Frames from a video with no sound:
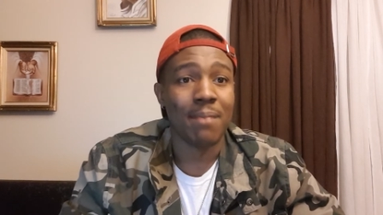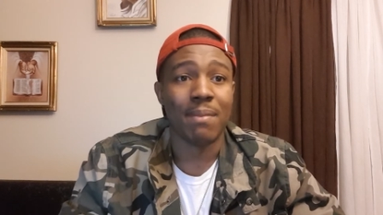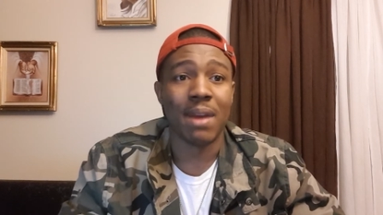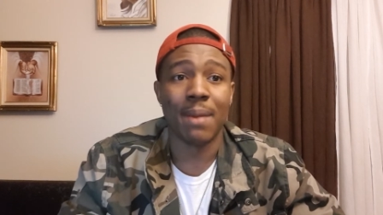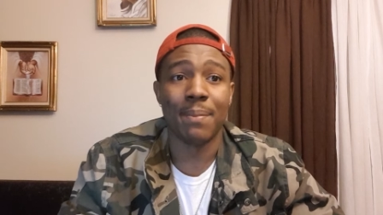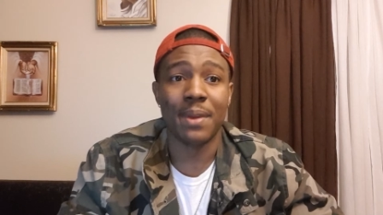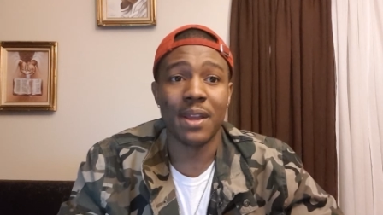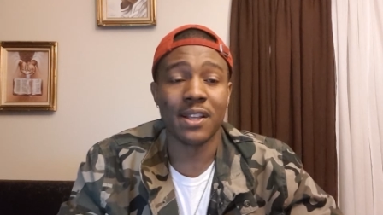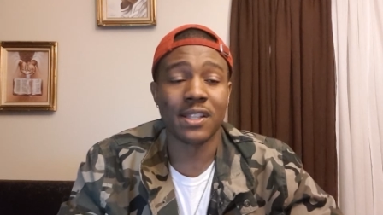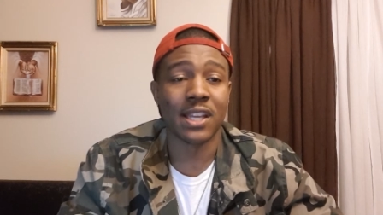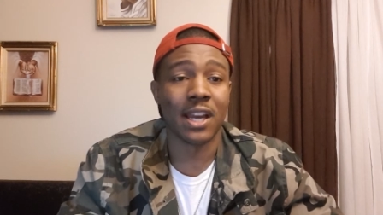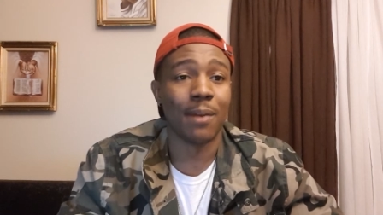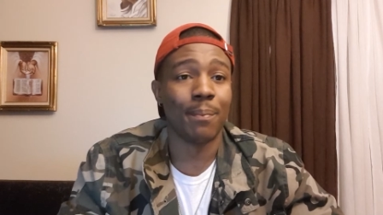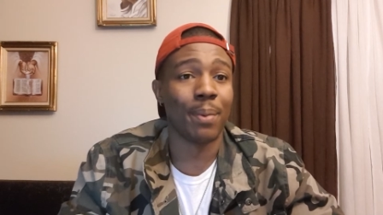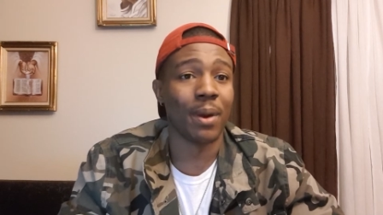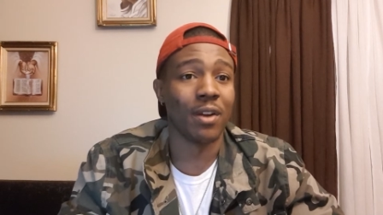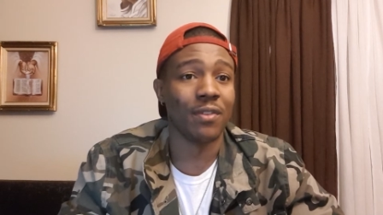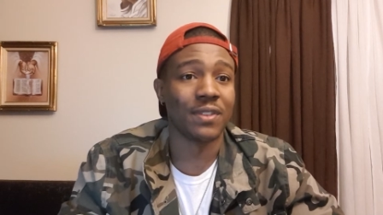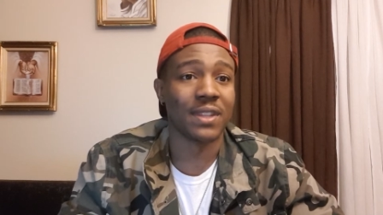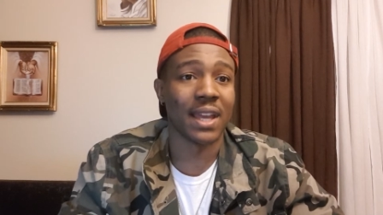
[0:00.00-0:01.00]
maybe it's her
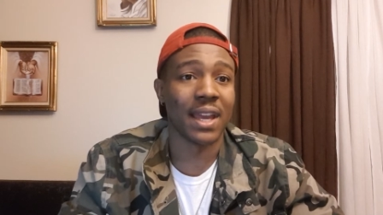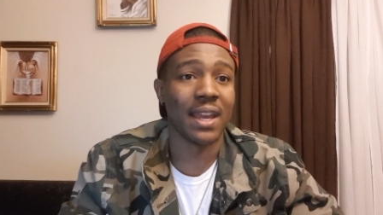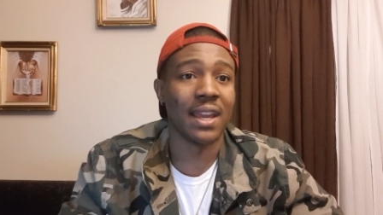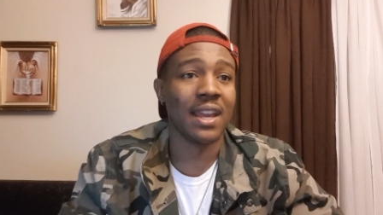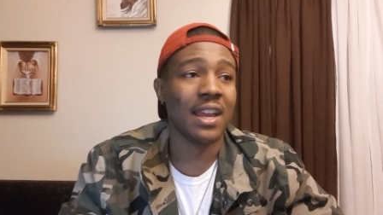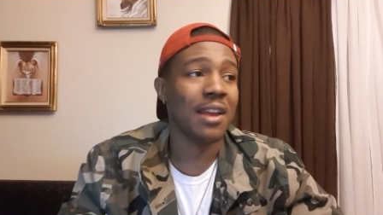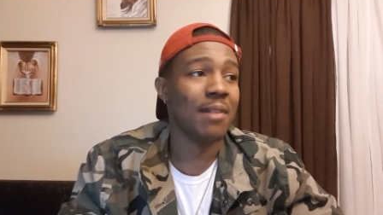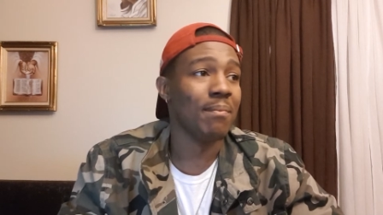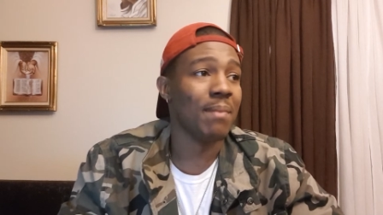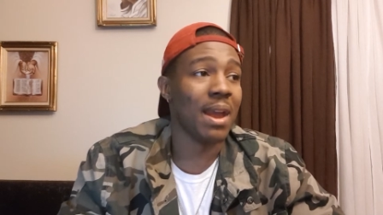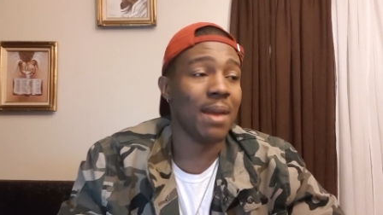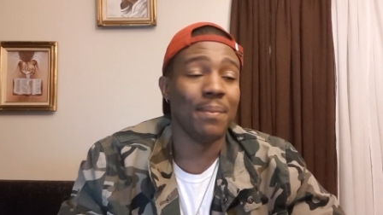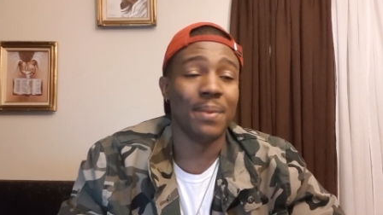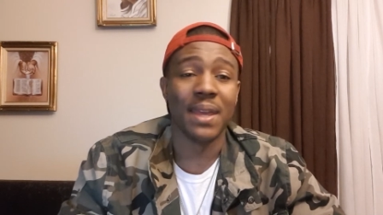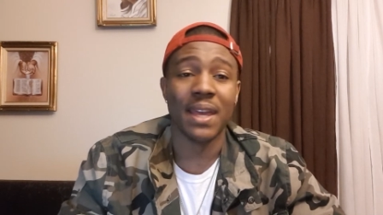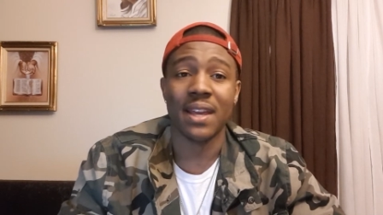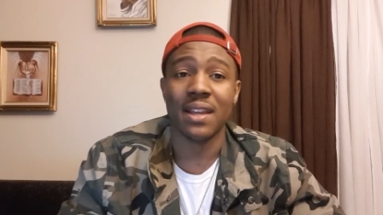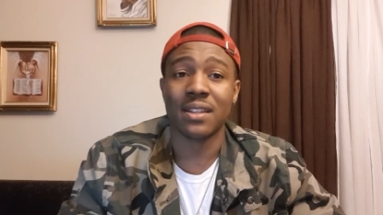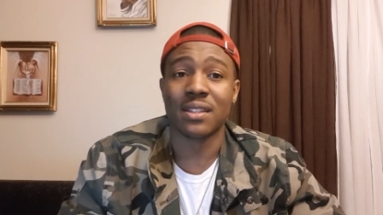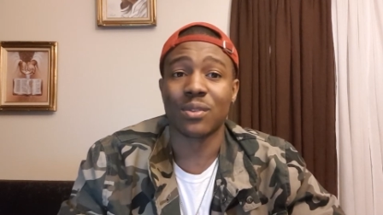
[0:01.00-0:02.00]
birthday,
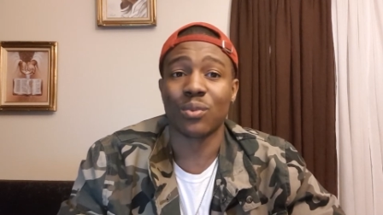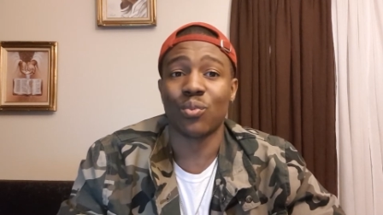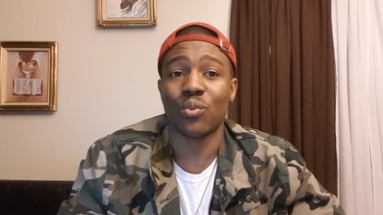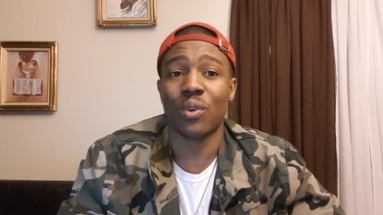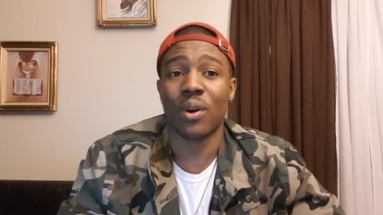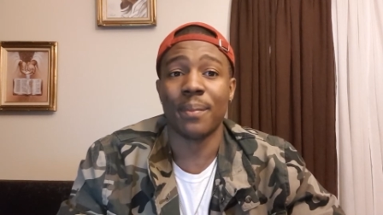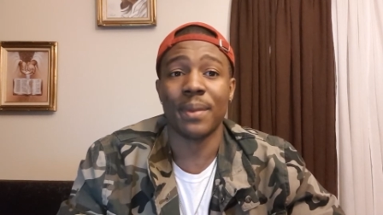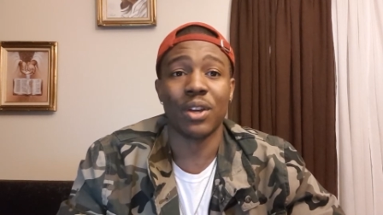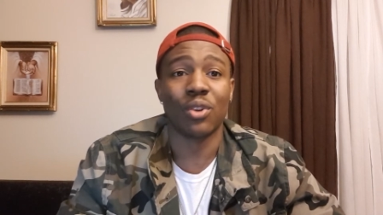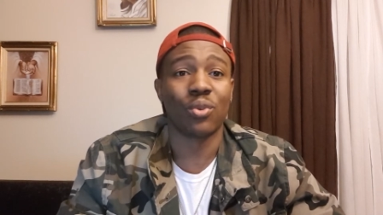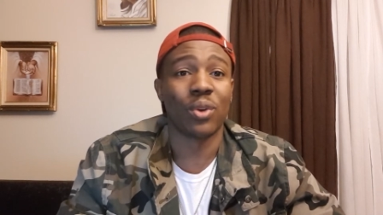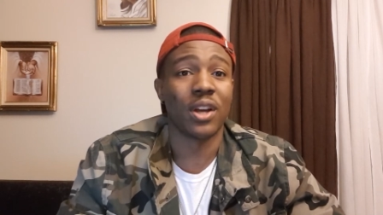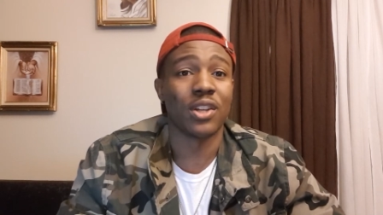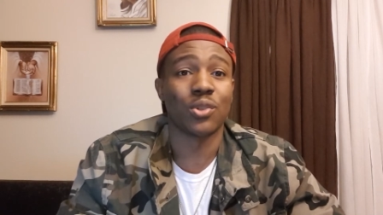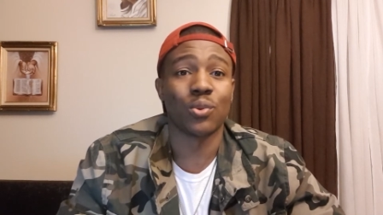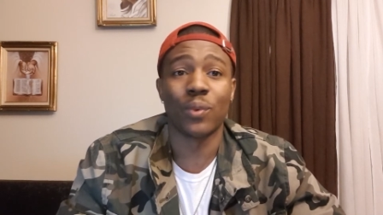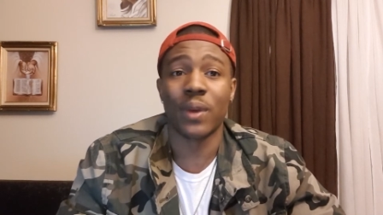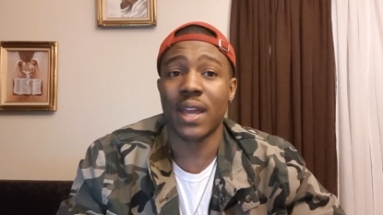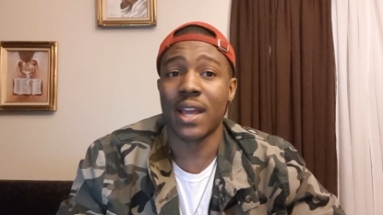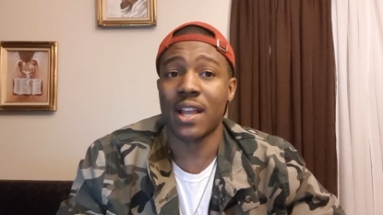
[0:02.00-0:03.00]
maybe it's Woman
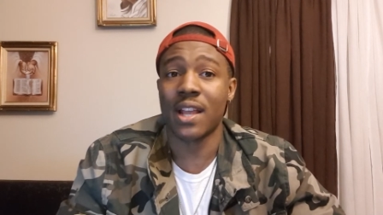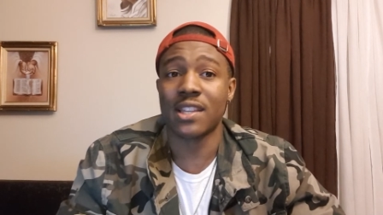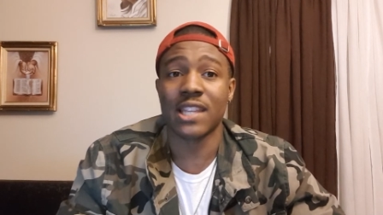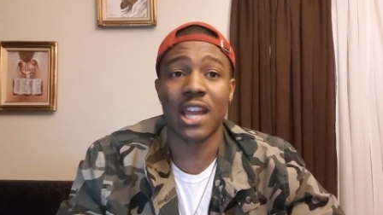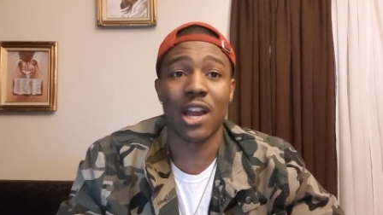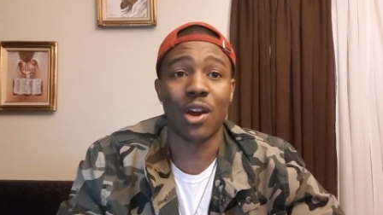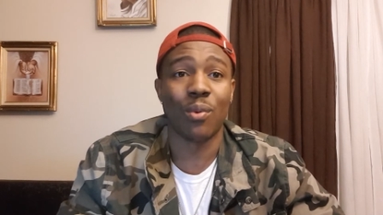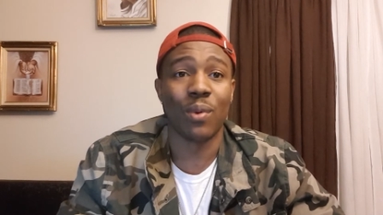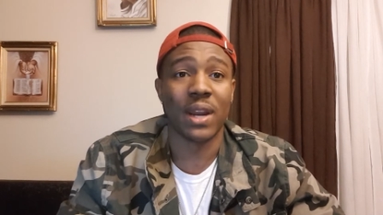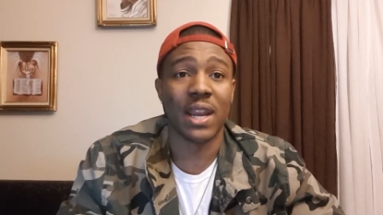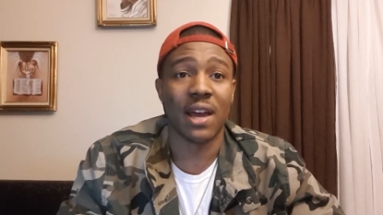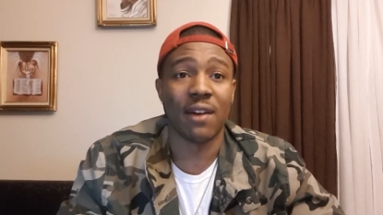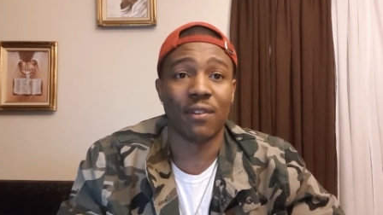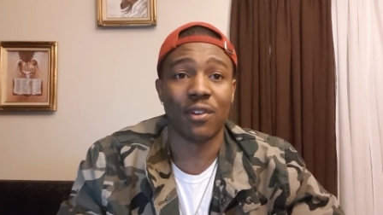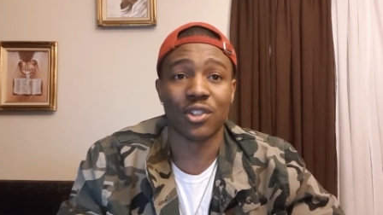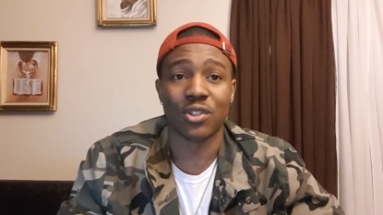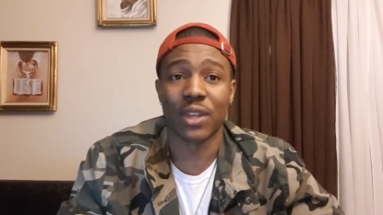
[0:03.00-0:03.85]
Crush Wednesday or whatever.